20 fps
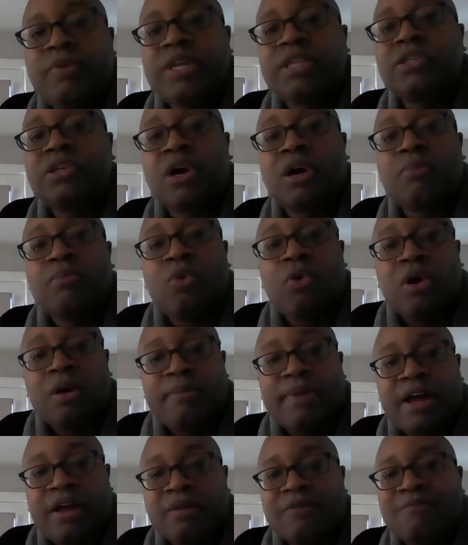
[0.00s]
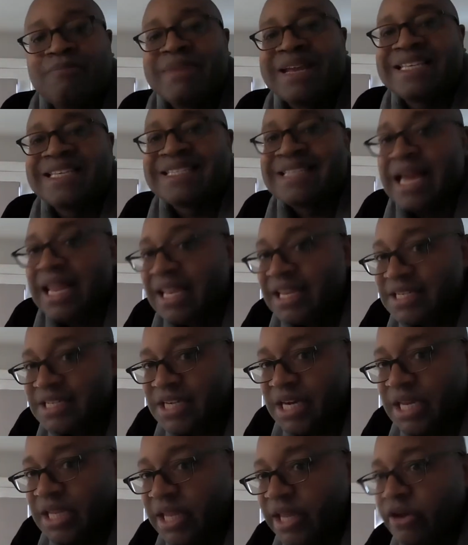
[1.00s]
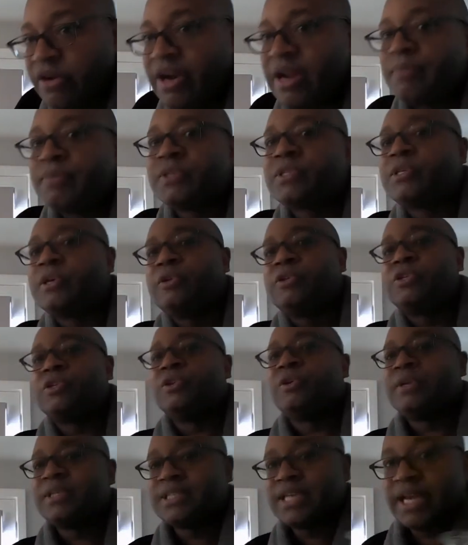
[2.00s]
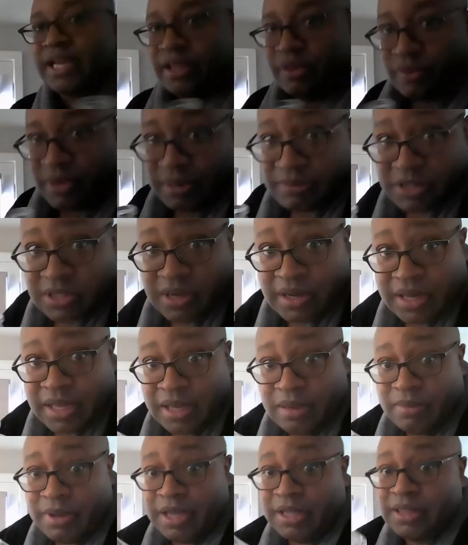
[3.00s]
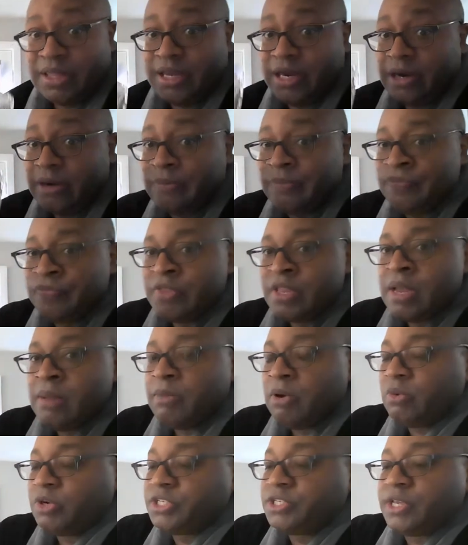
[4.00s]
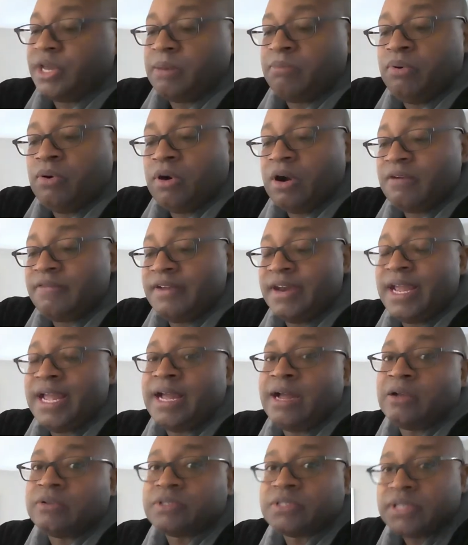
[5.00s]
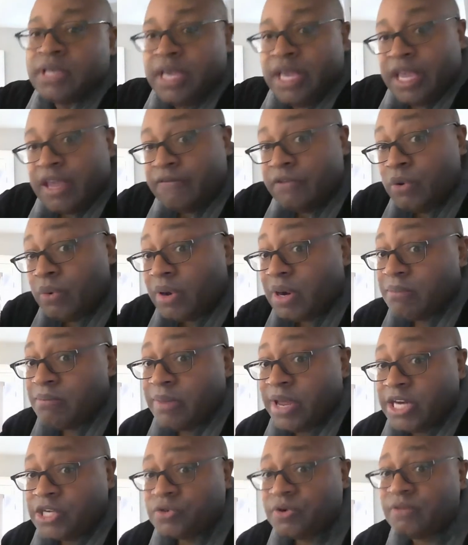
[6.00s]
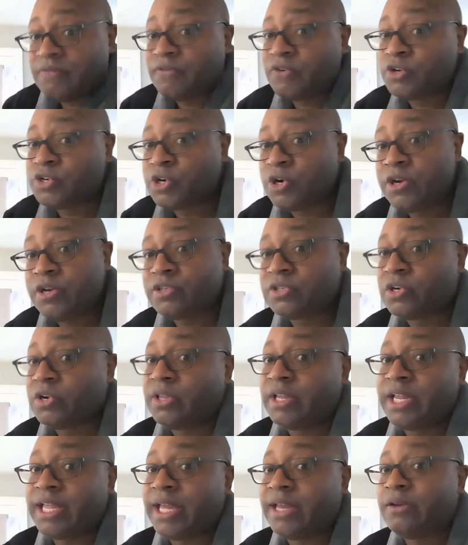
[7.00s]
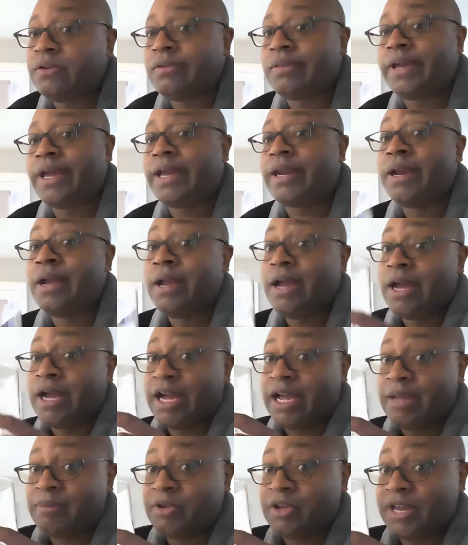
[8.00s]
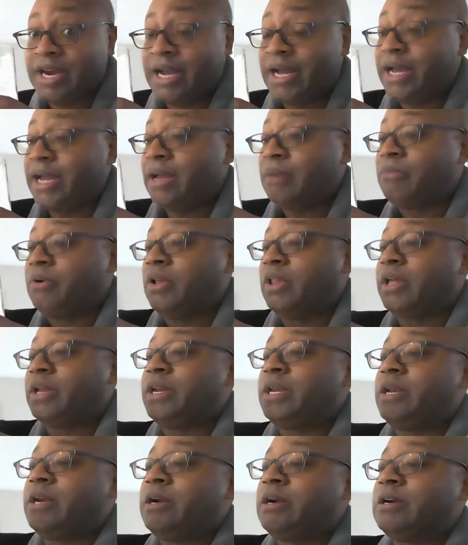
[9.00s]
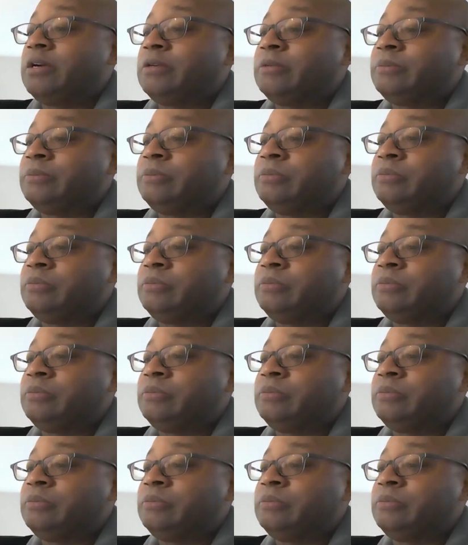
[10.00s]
we talk more about mixology in later episodes, you'll know exactly what I'm talking about there. But we're just going to pour off an ounce. If you want to measure it for sure, you certainly can do that. I'm going to eyeball it here.